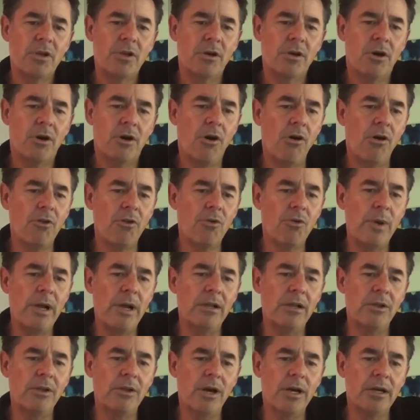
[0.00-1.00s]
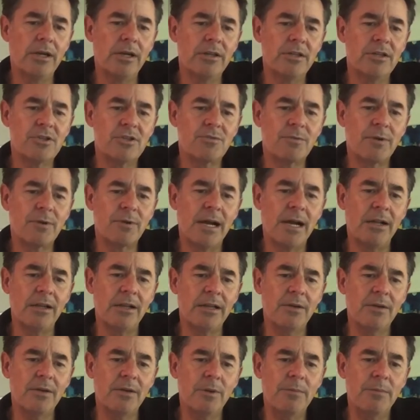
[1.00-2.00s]
all the way along in this
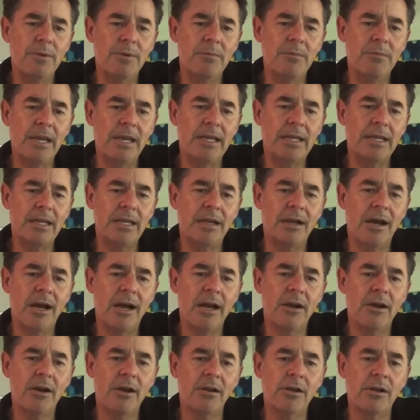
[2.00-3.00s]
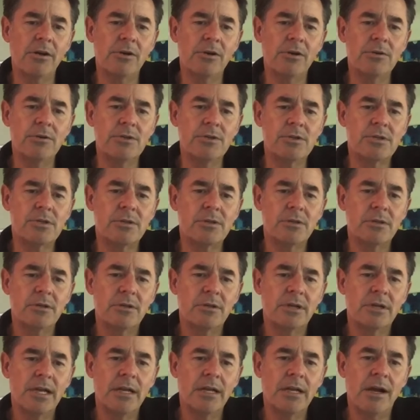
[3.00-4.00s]
rally, we've been making higher lows
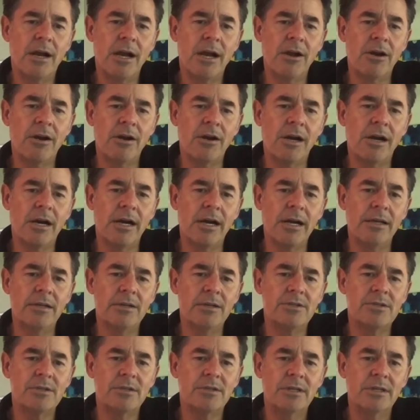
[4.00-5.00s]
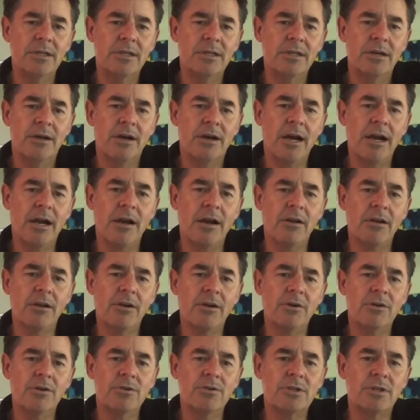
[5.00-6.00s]
and higher highs, higher
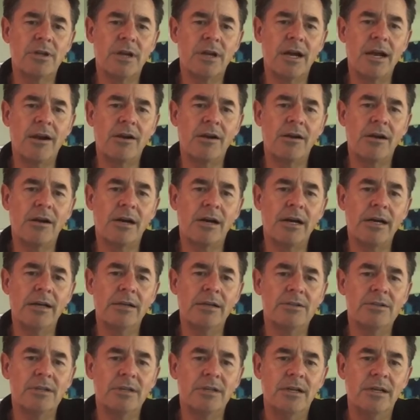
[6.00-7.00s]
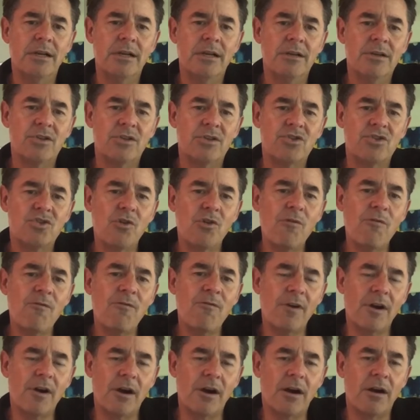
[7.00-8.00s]
lows and higher highs. So
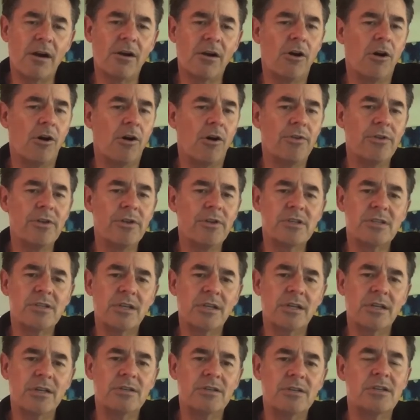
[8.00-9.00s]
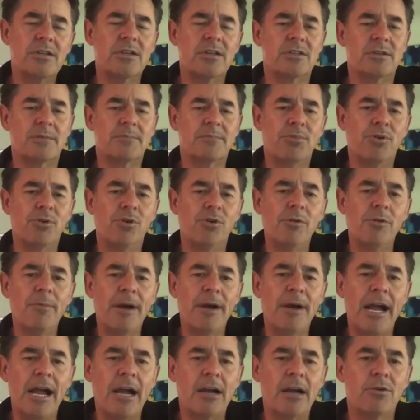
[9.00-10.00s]
far, all this is is a
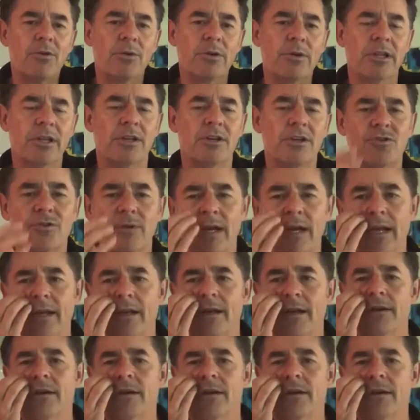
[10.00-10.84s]
pullback within trend.